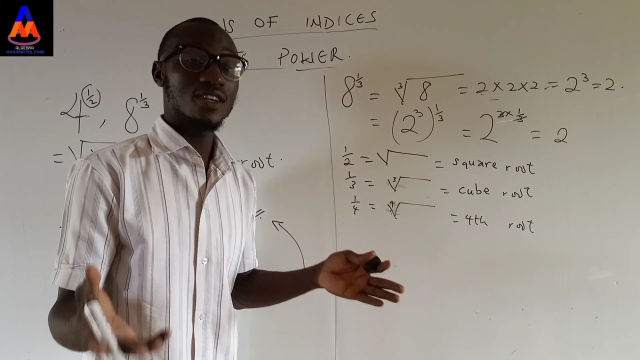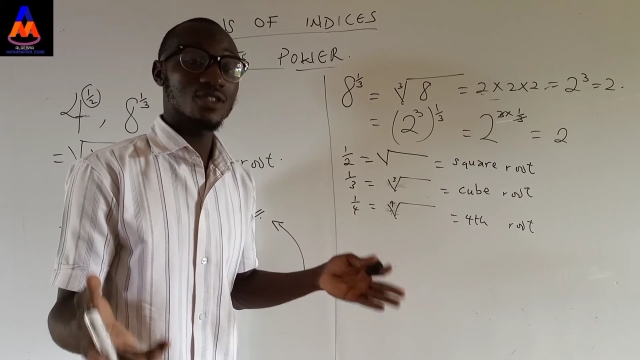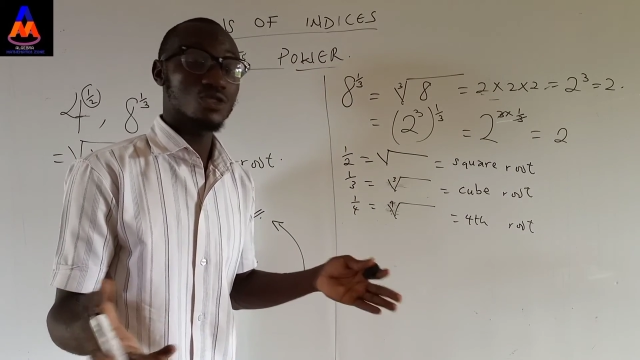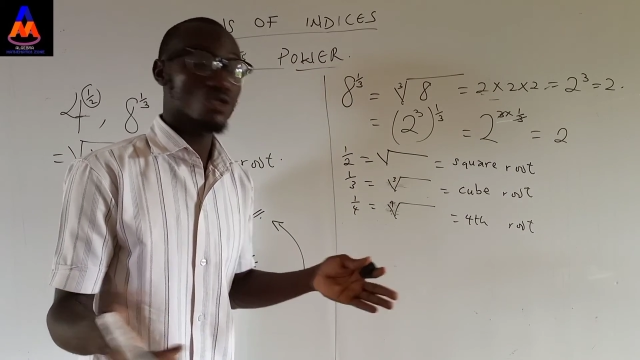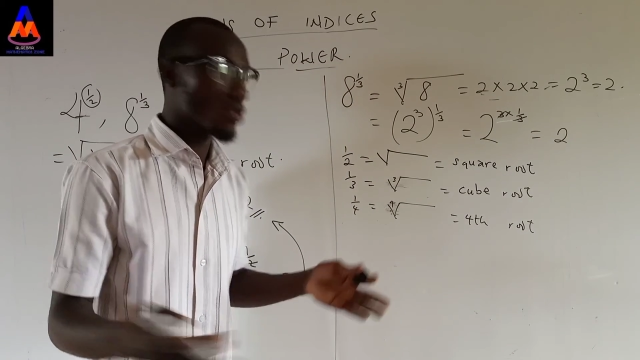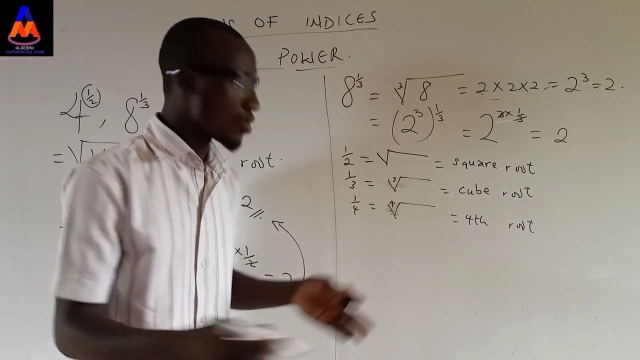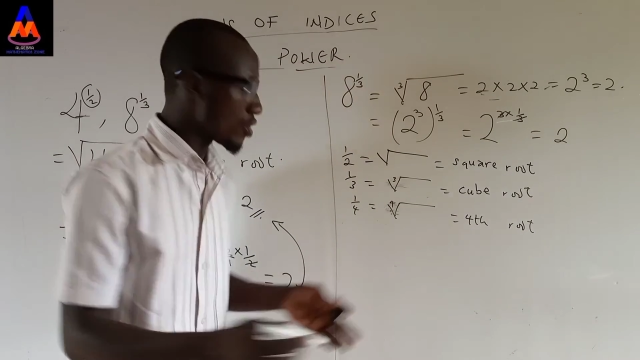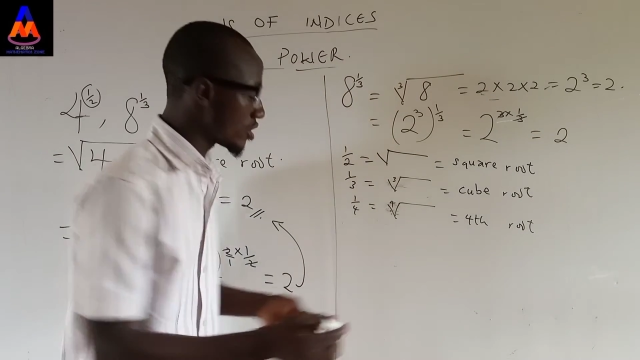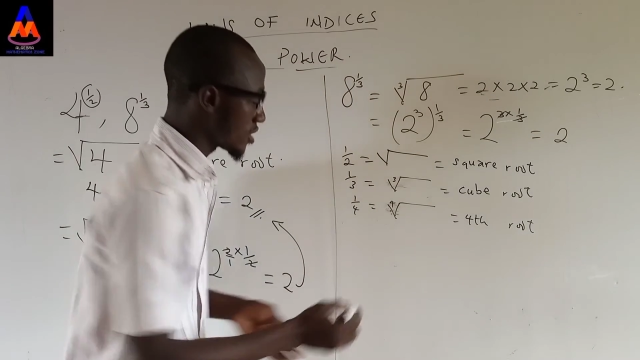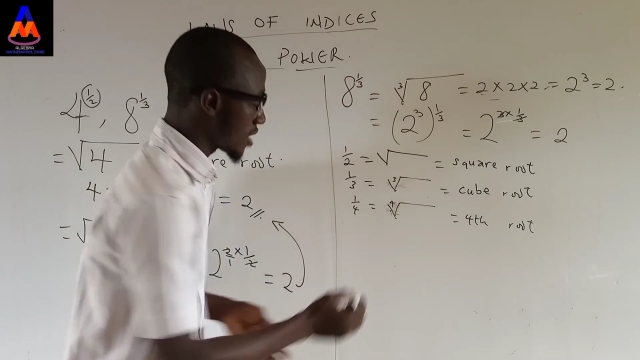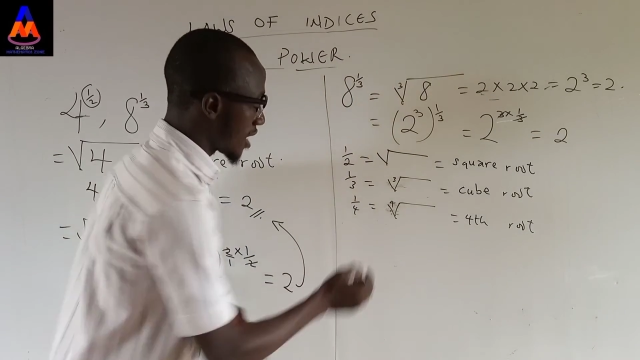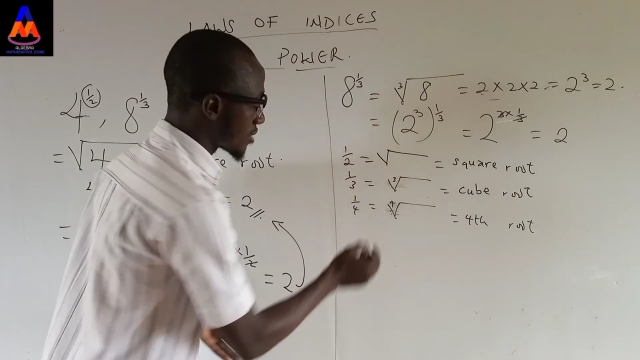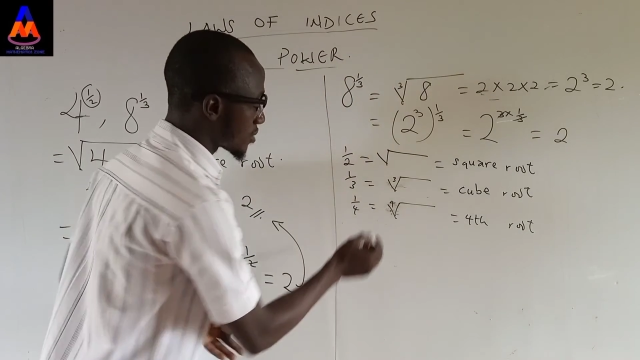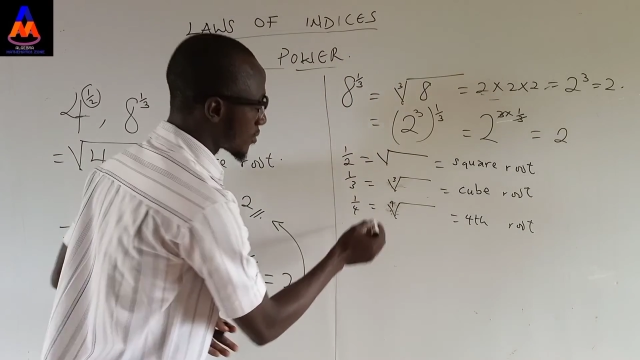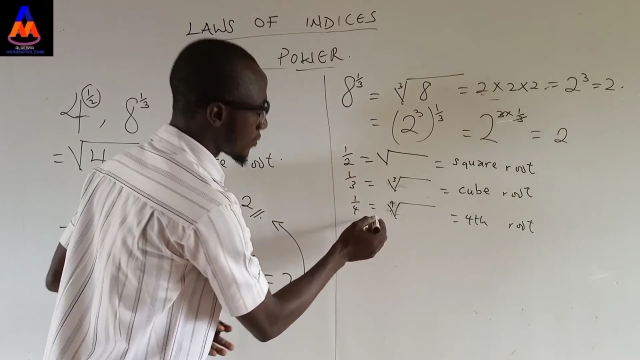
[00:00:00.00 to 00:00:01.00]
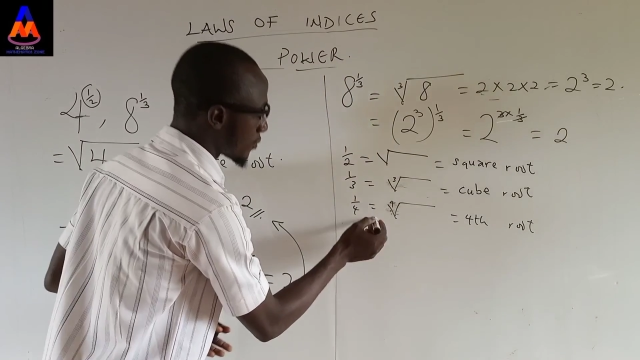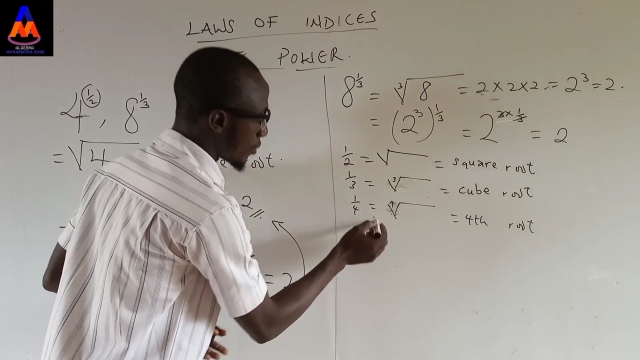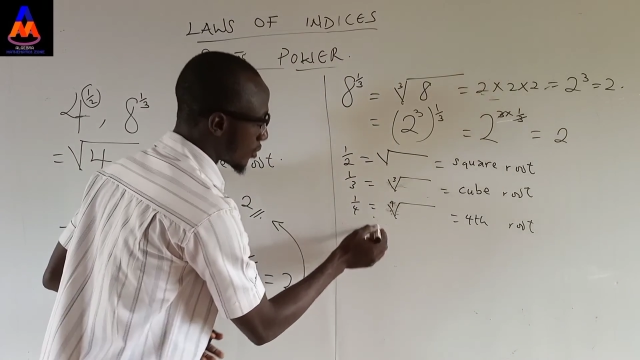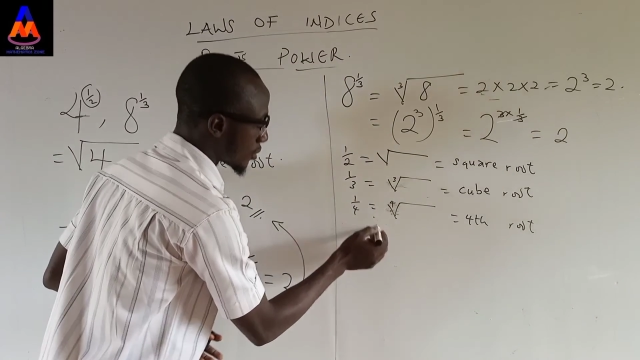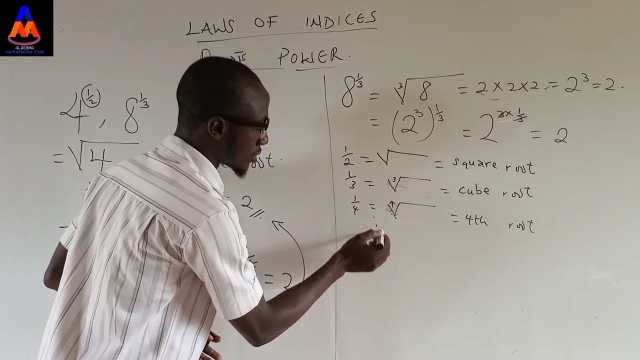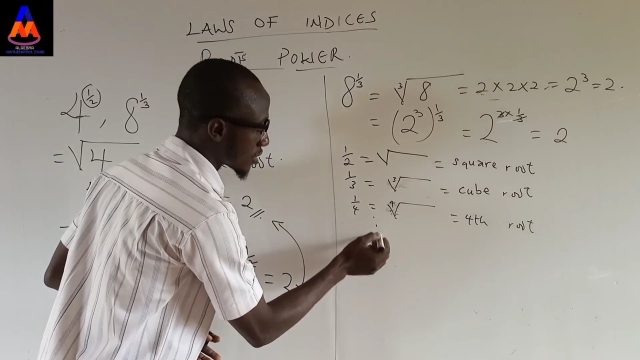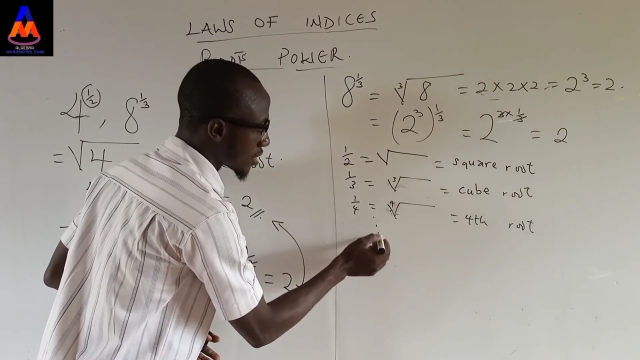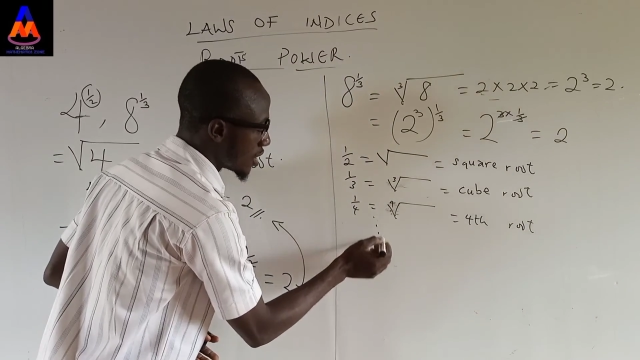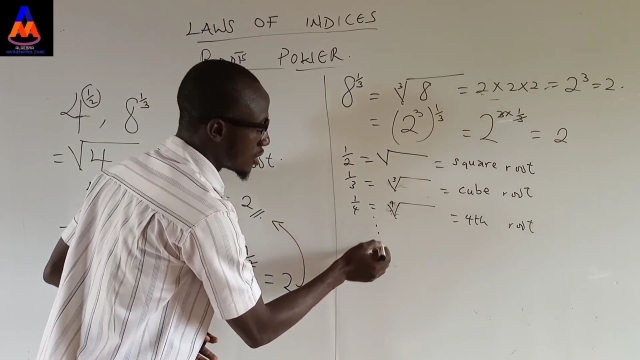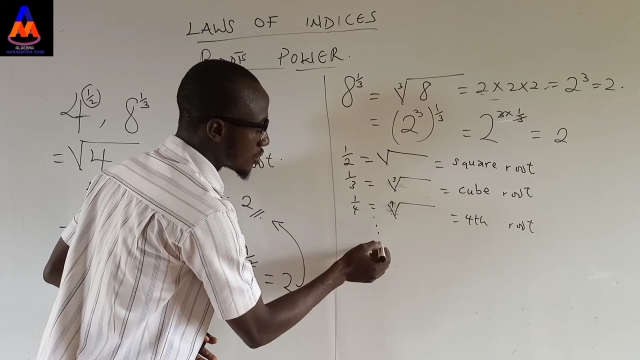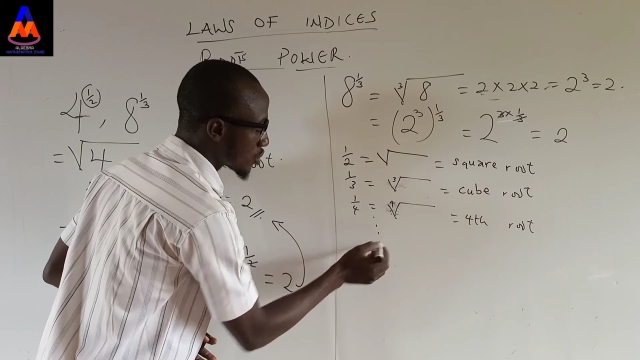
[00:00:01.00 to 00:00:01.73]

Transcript: and so on and so forth.